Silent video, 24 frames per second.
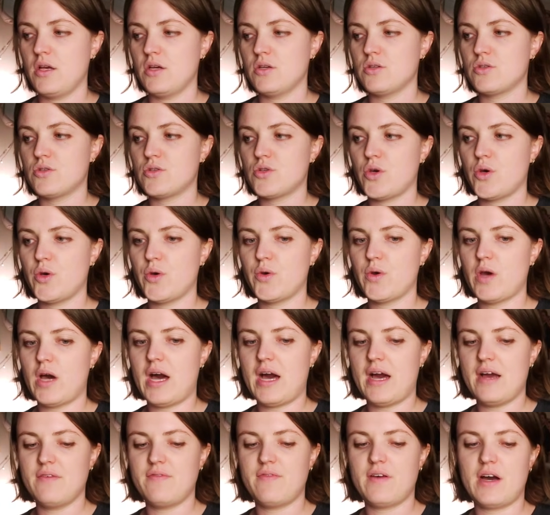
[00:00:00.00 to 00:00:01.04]
So
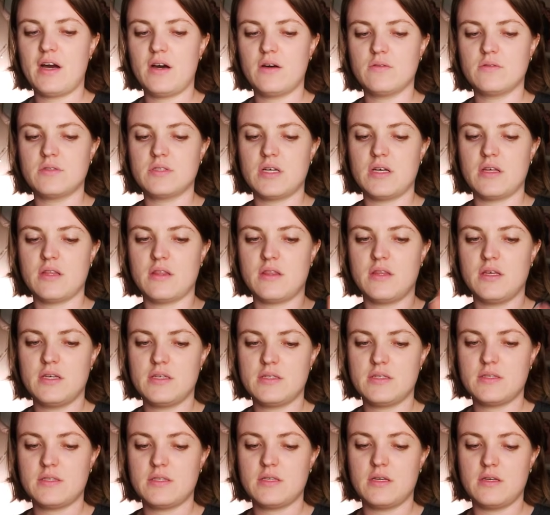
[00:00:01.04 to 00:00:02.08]
I found
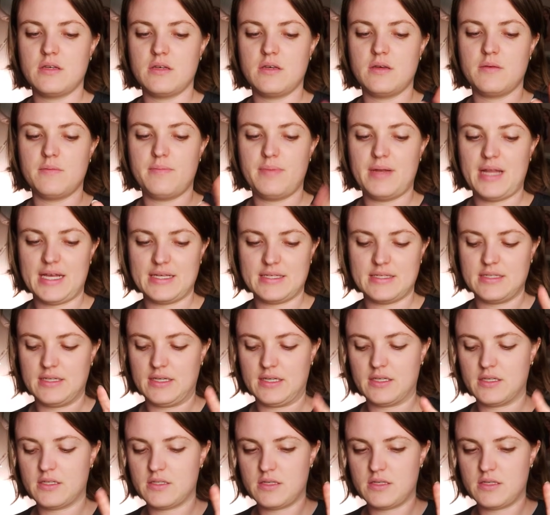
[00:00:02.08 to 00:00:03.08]
this plastic